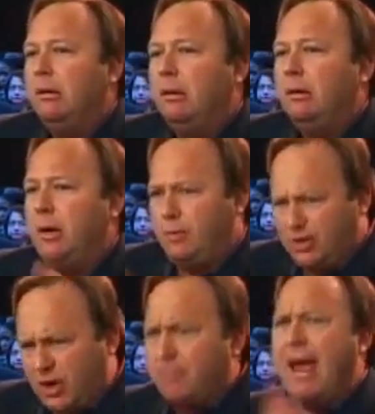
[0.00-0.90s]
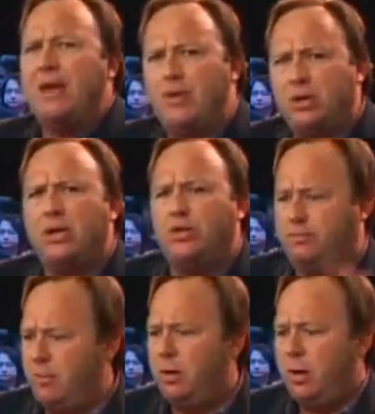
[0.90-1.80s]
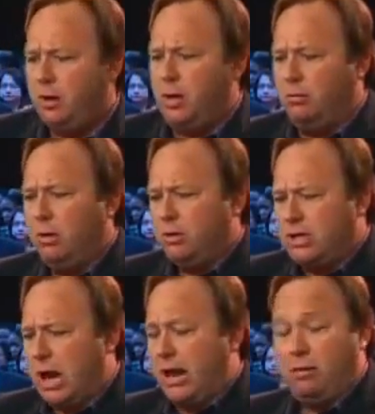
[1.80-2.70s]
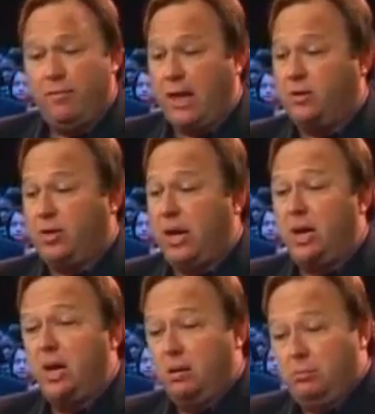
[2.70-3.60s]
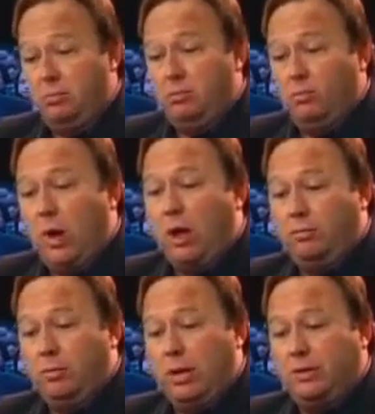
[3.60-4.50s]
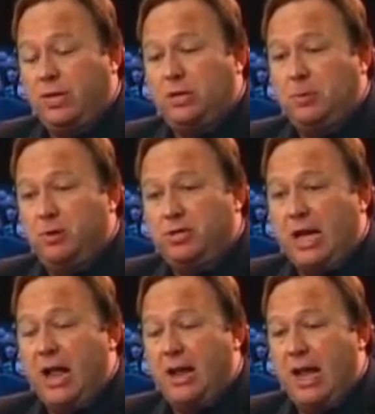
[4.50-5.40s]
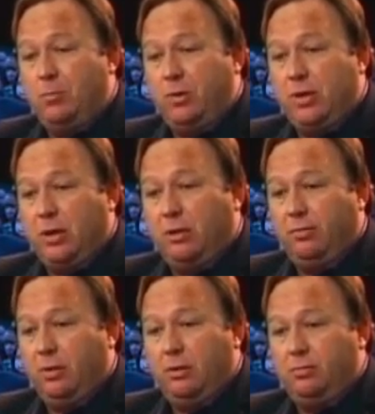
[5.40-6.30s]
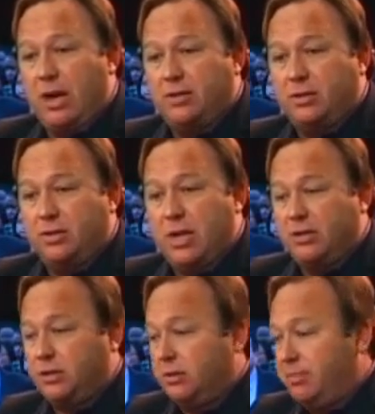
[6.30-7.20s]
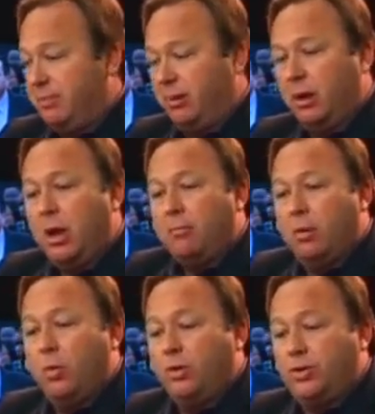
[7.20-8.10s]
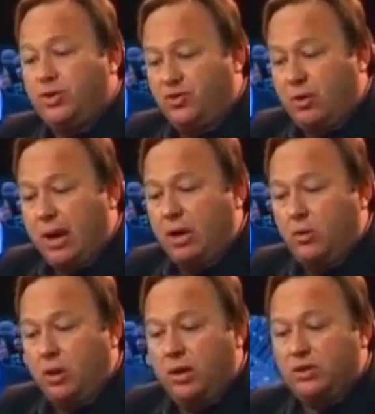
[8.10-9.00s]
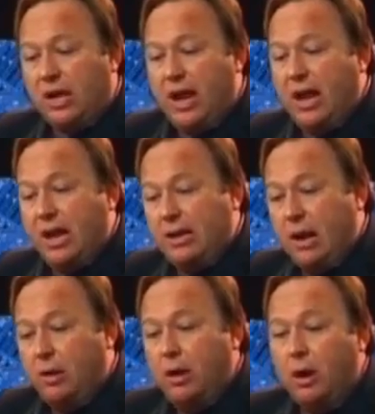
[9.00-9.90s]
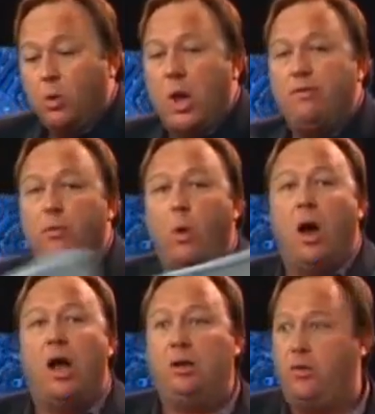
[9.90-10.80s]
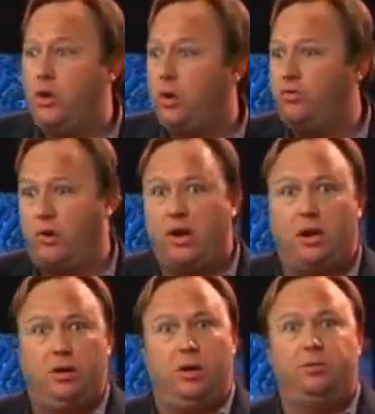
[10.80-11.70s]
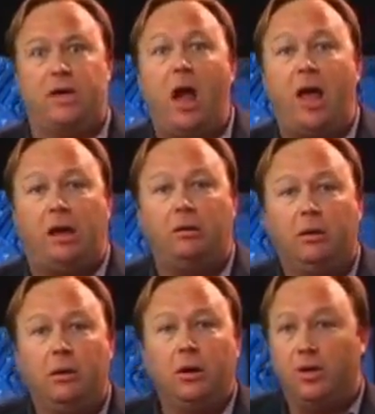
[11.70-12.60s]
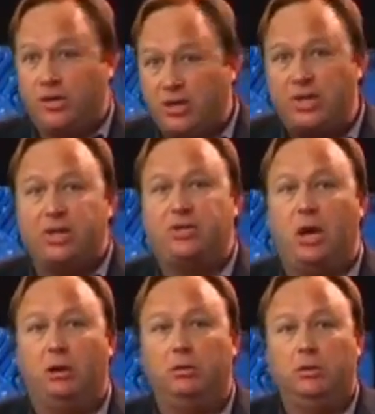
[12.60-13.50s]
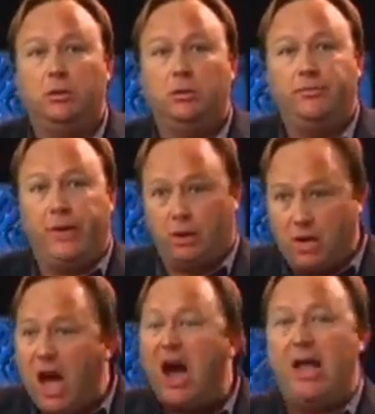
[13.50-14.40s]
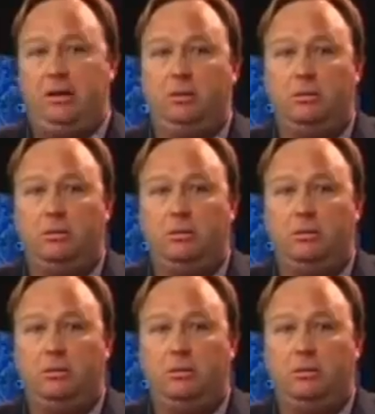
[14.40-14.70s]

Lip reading: Because they're magic. They just, it's kind of like they could say, well, a teaspoon of cyanide will kill dozens and dozens of people, but we'll just say you can eat cyanide now and wave a wand, and then you can drink it and you don't die. Because they said so. They're God.